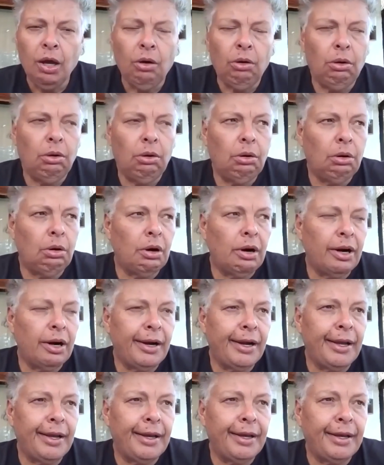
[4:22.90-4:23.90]

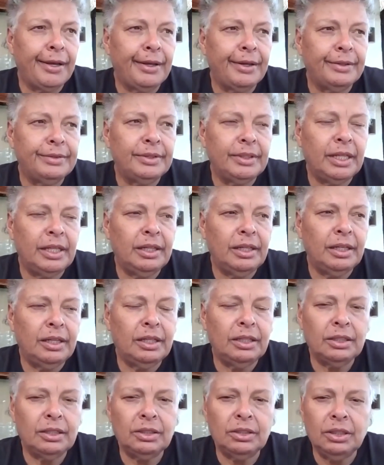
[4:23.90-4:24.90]
or
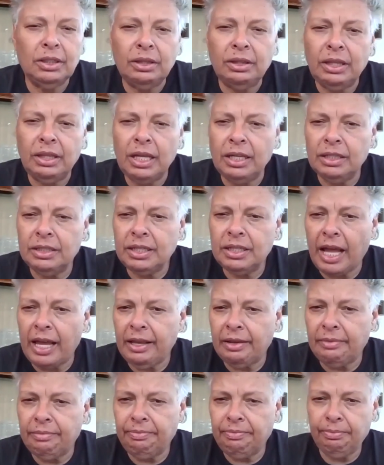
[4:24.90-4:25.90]
things like
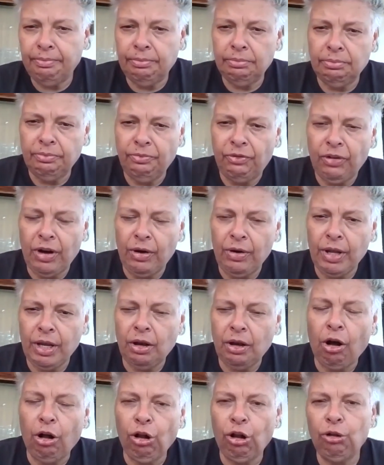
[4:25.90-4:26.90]
very
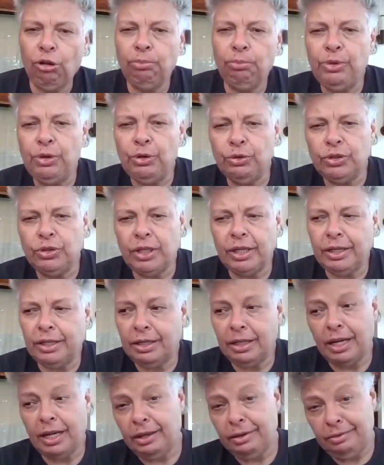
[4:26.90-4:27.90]
calm music
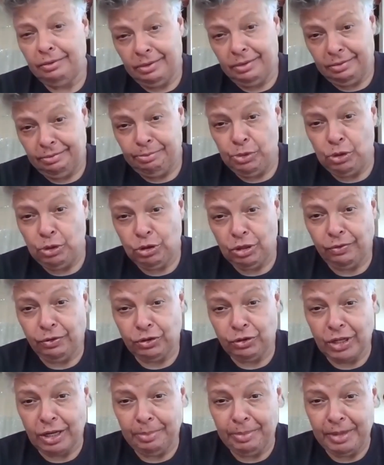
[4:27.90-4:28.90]
like music for
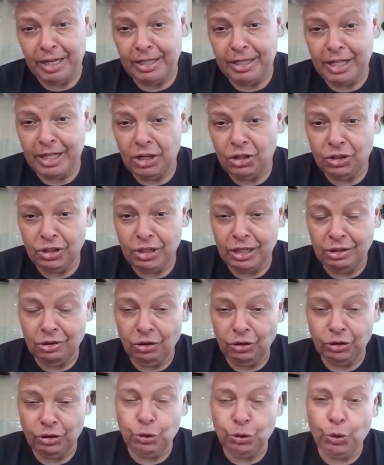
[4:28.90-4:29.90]
Zen meditation and
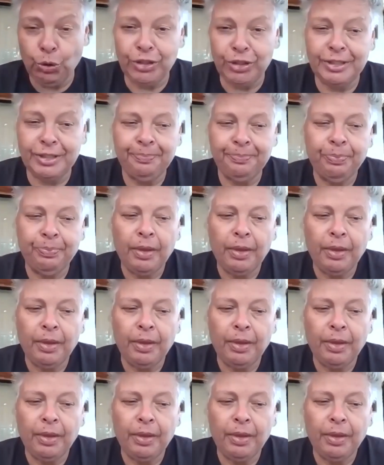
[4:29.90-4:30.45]
other joys.